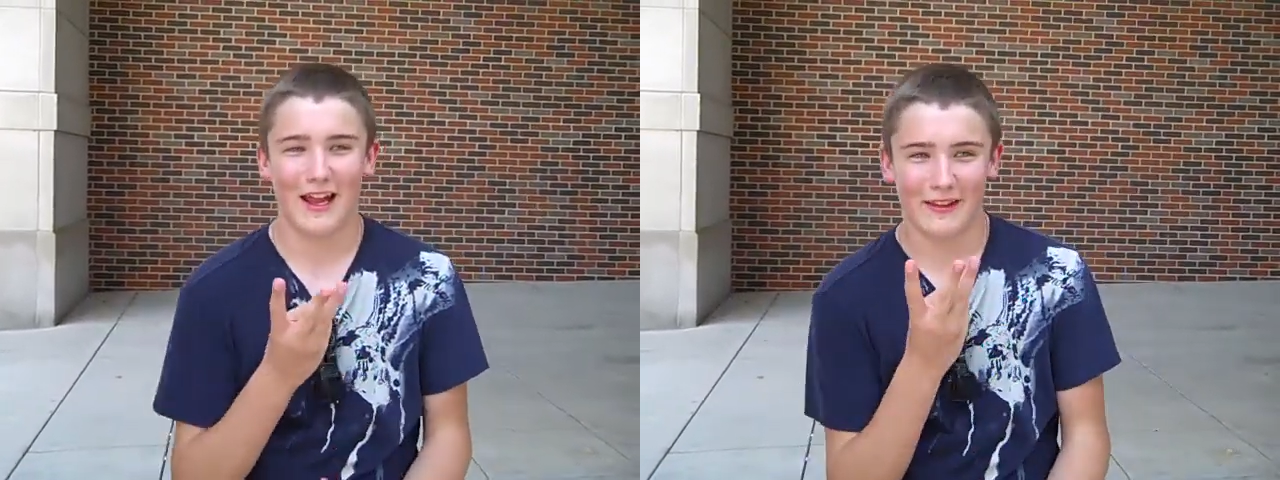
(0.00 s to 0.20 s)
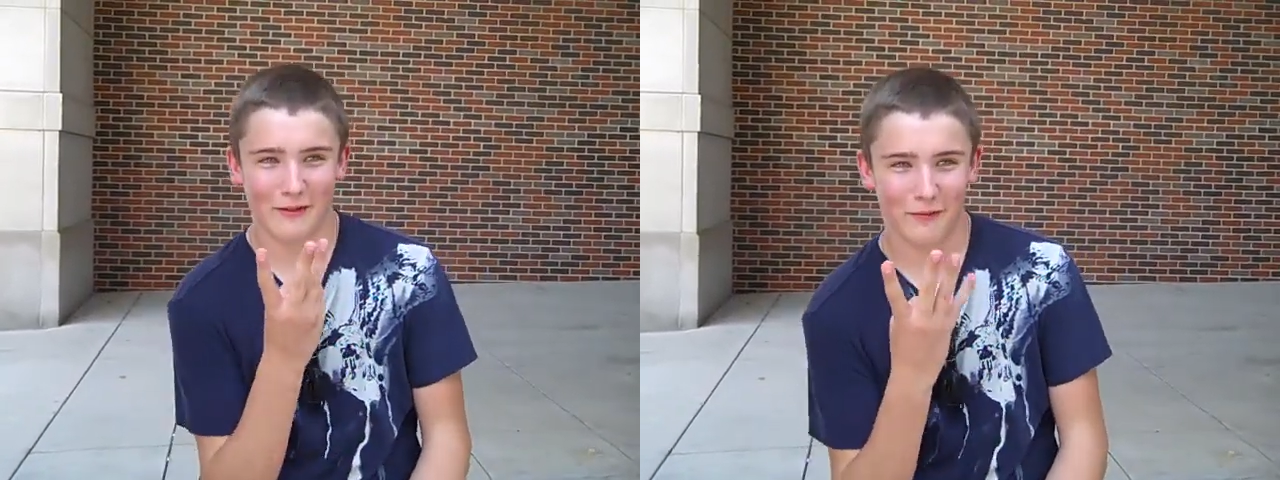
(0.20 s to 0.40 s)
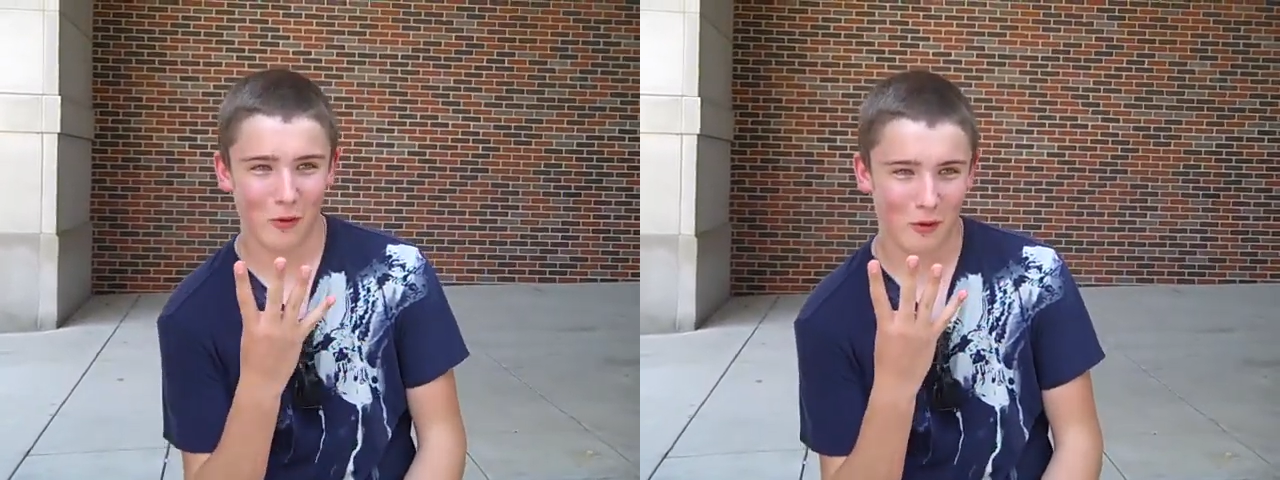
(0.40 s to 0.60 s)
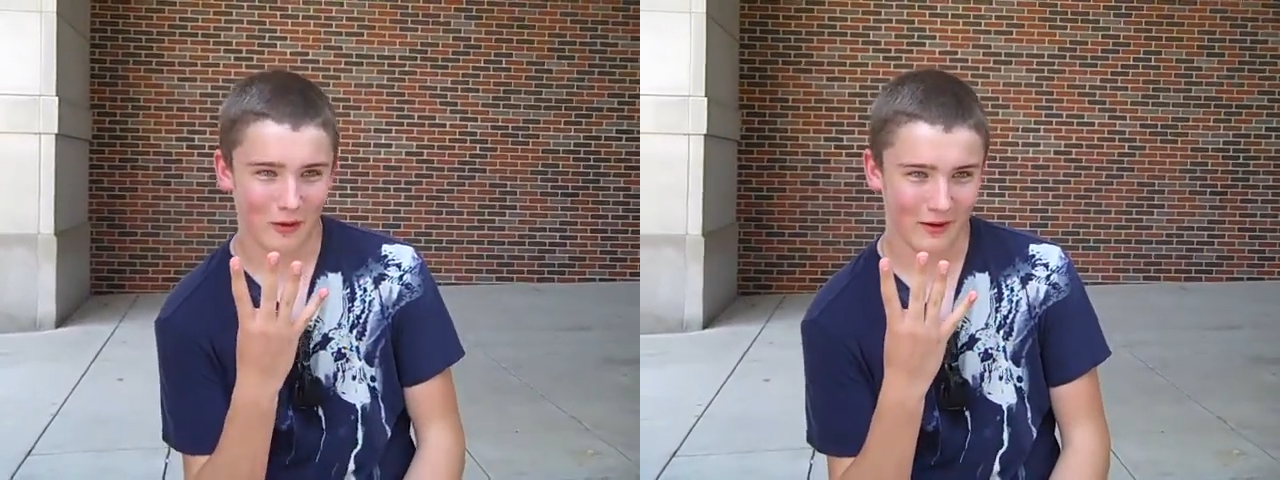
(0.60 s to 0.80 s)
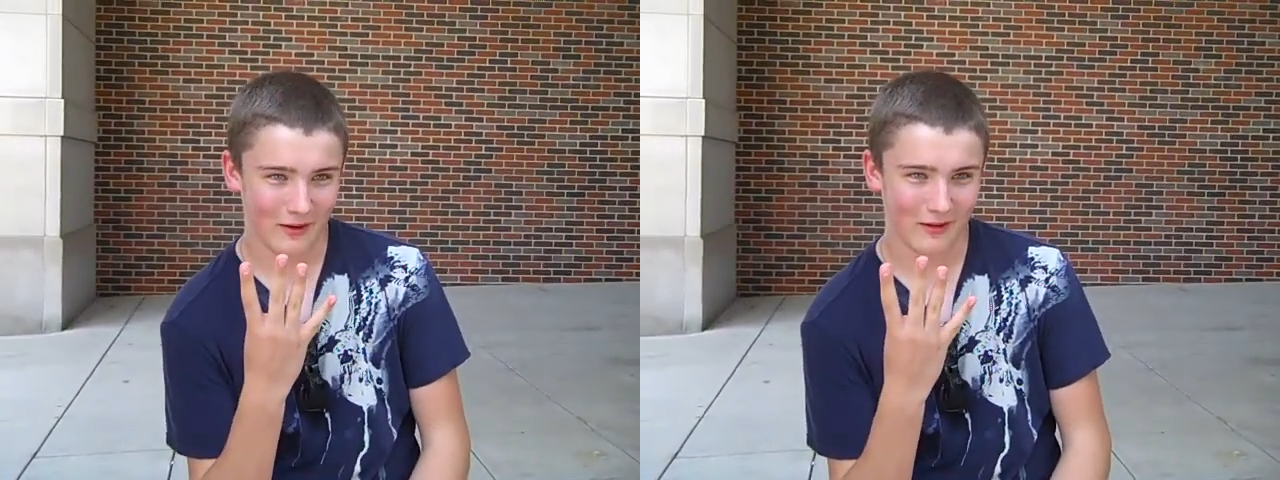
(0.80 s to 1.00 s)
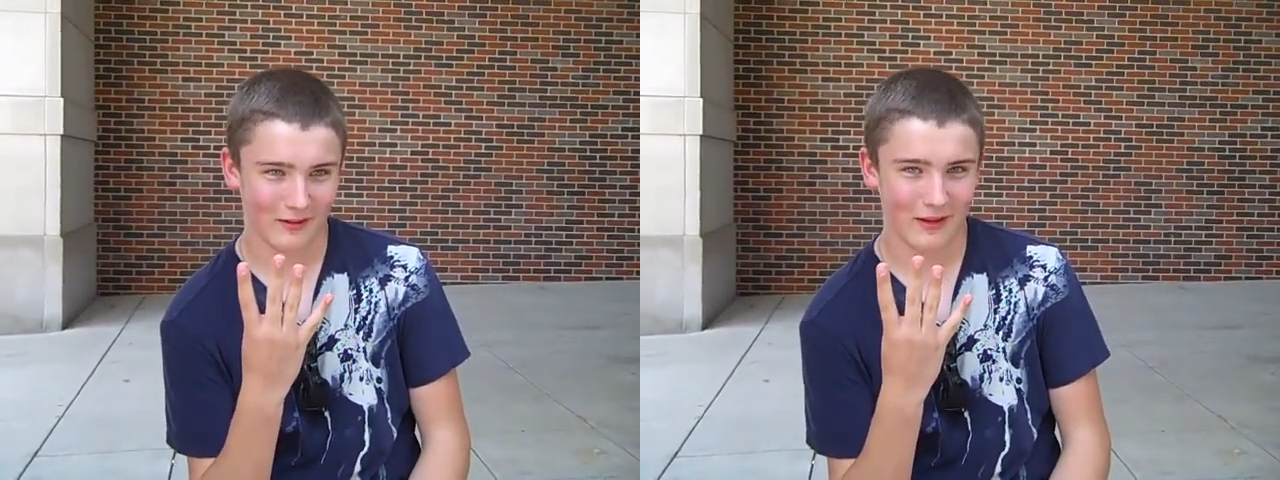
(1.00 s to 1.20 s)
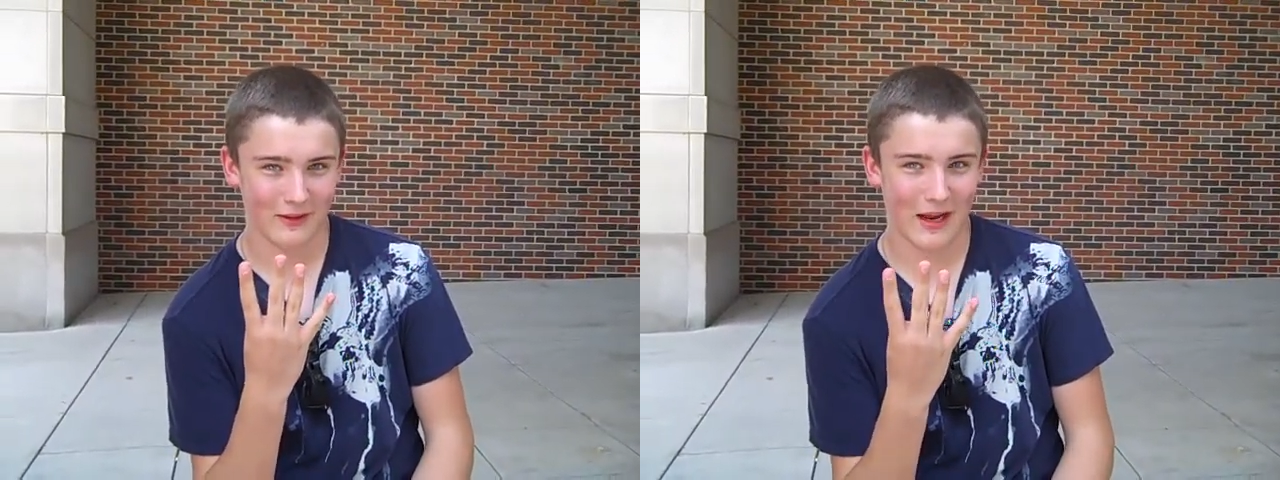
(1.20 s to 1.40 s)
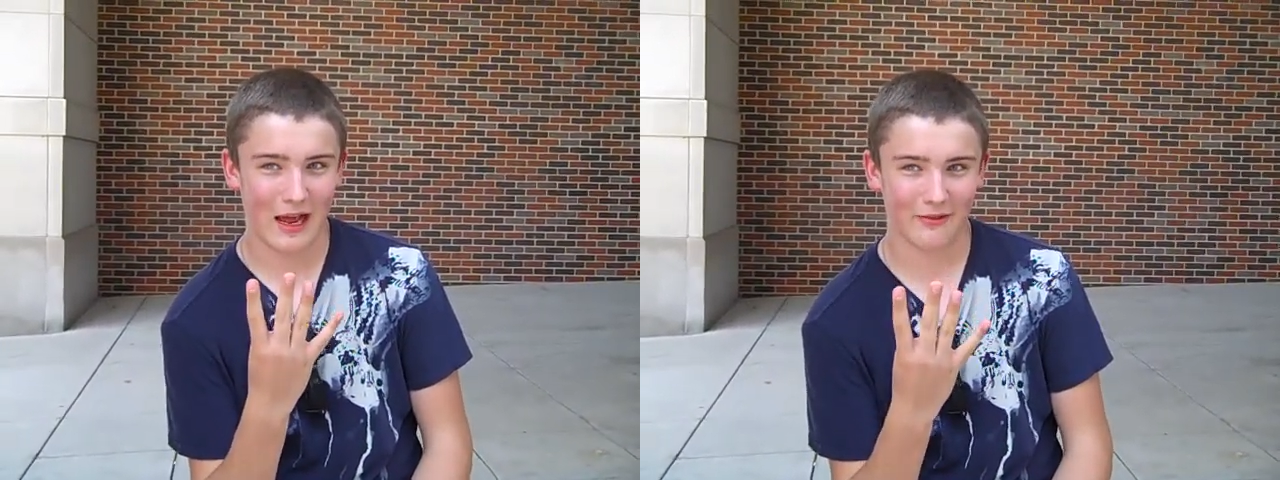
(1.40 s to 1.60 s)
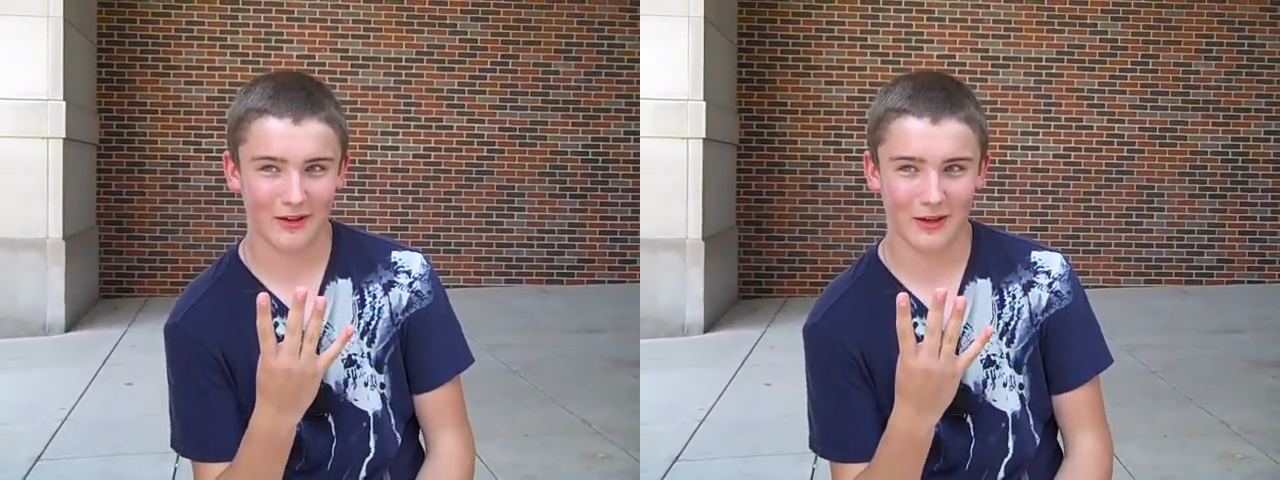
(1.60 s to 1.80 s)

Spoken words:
And then 4, they either have